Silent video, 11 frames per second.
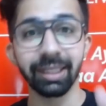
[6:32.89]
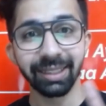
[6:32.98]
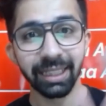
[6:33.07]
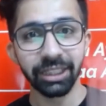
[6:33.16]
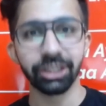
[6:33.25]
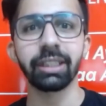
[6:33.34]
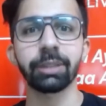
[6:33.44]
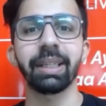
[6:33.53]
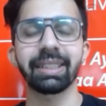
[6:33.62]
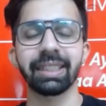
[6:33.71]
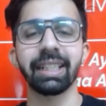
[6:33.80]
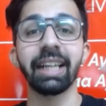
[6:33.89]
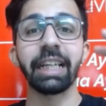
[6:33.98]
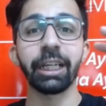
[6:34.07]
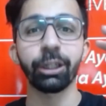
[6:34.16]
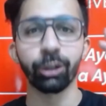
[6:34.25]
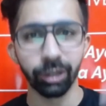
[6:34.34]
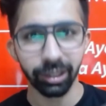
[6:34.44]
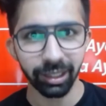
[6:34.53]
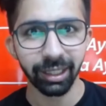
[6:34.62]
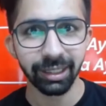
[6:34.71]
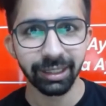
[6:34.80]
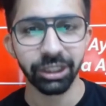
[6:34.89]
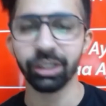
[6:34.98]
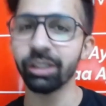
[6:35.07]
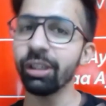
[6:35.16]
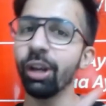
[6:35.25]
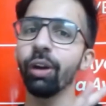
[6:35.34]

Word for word: this session is basically an introductory session